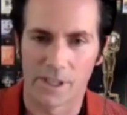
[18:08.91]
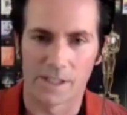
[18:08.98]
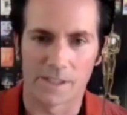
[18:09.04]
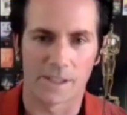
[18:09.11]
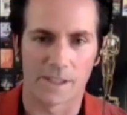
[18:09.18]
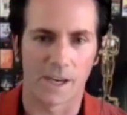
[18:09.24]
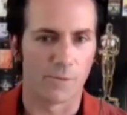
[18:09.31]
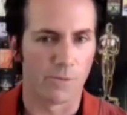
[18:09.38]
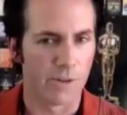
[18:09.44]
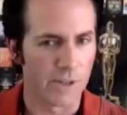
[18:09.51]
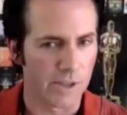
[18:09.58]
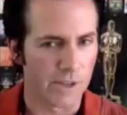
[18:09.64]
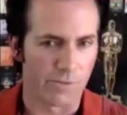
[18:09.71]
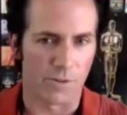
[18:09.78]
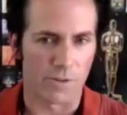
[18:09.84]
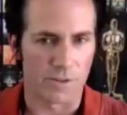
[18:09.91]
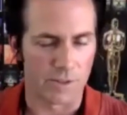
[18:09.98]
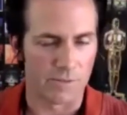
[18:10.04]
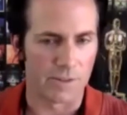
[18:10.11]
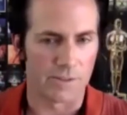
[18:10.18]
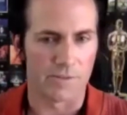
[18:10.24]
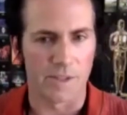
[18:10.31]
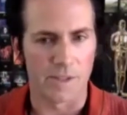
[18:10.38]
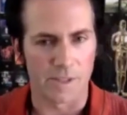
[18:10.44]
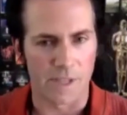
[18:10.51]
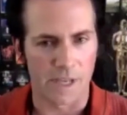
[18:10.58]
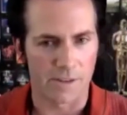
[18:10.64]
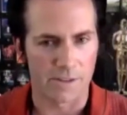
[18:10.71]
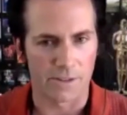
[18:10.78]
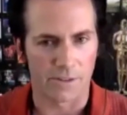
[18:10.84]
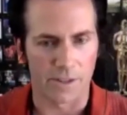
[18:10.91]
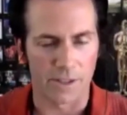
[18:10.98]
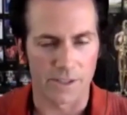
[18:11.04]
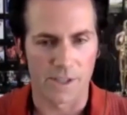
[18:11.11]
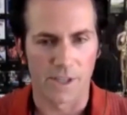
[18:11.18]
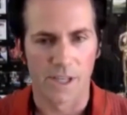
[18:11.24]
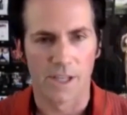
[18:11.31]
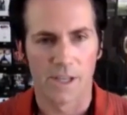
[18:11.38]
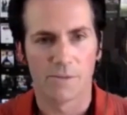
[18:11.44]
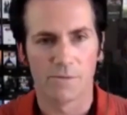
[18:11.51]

It's got to work in 14, 15 territories